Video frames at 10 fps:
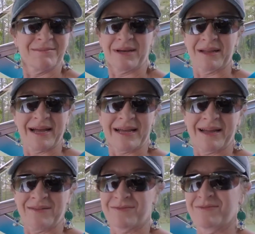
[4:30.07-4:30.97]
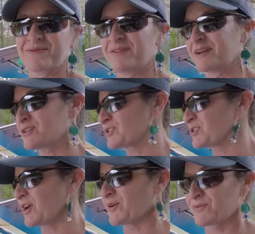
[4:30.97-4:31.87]
But I
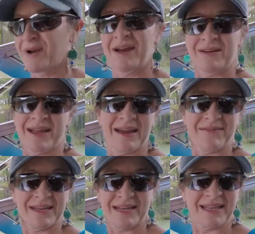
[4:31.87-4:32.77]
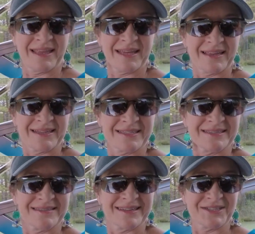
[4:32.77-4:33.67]
so rarely ever need anything that
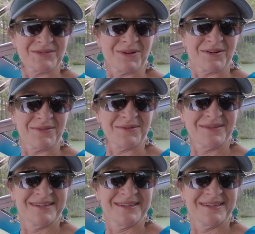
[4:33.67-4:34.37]
it's just wonderful.